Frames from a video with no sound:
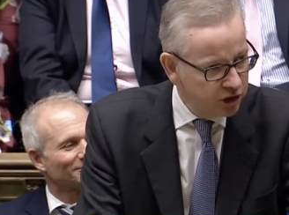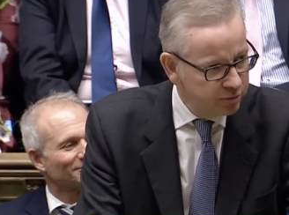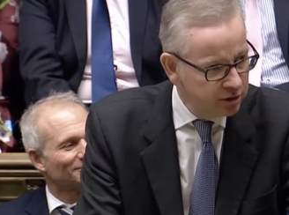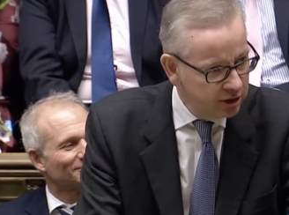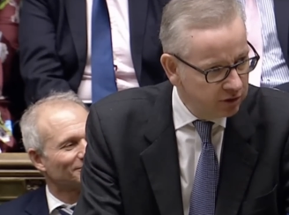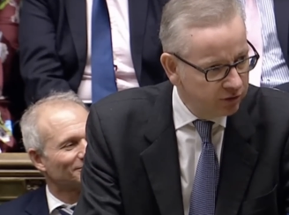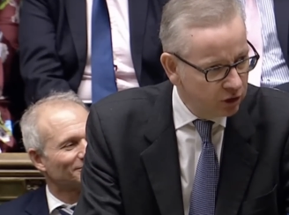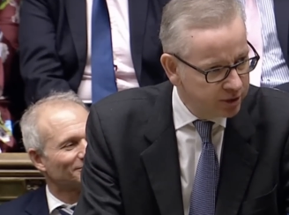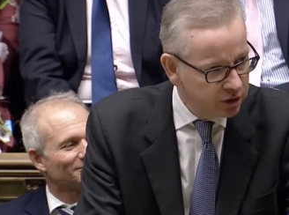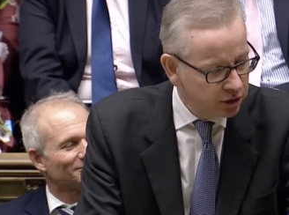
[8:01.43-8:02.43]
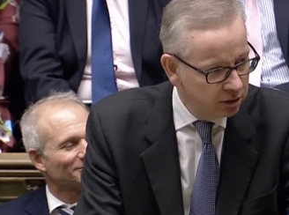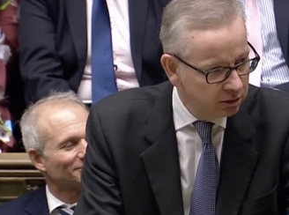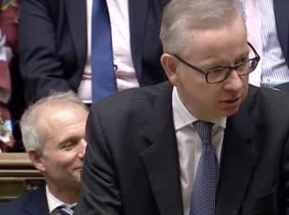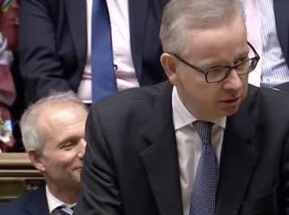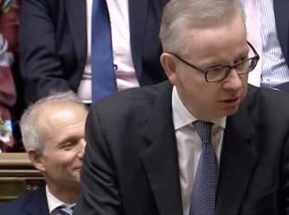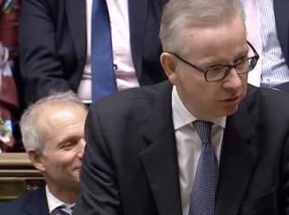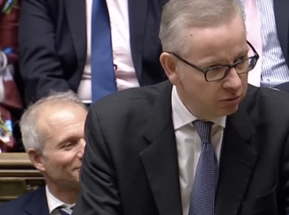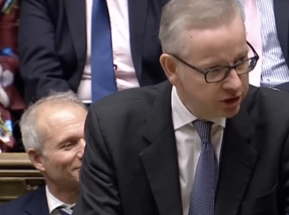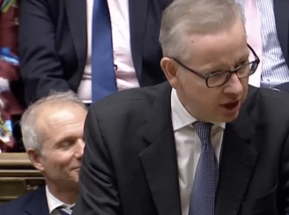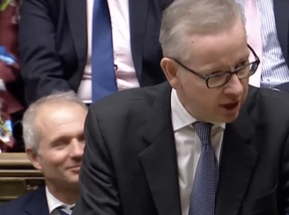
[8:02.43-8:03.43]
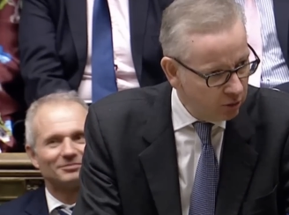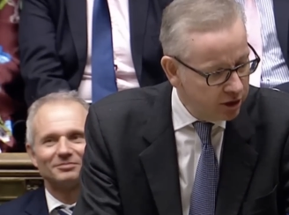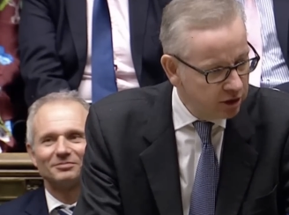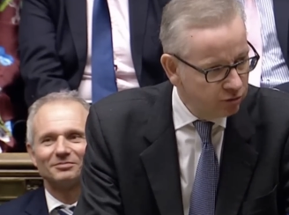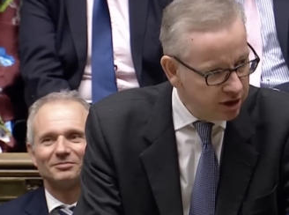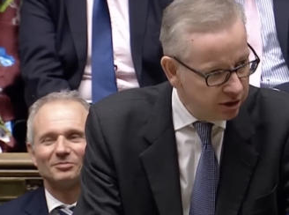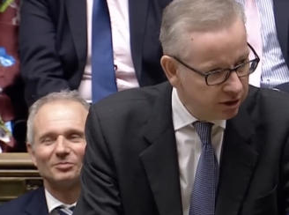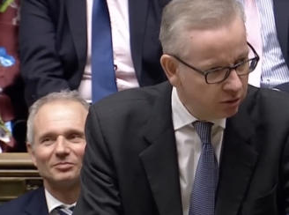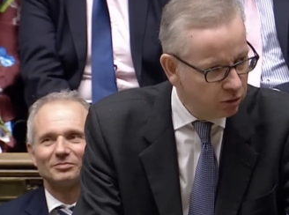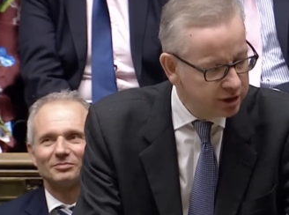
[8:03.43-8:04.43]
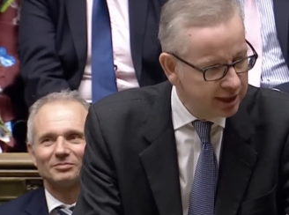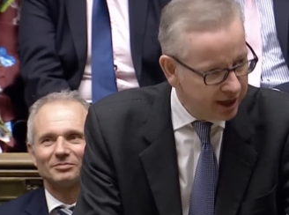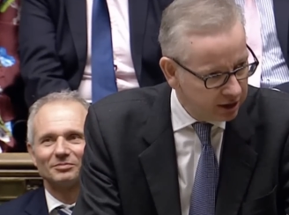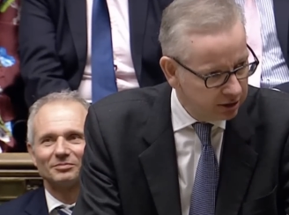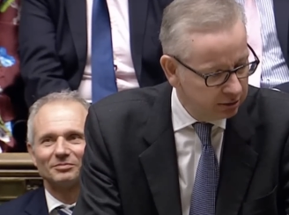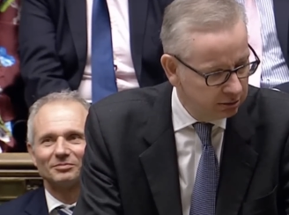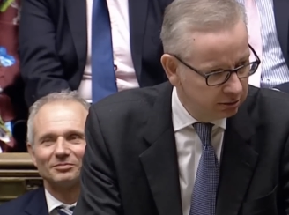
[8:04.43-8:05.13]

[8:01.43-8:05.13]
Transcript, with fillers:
Speaker 1: gentleman, the Leader of the Opposition, was there when a wreath was laid.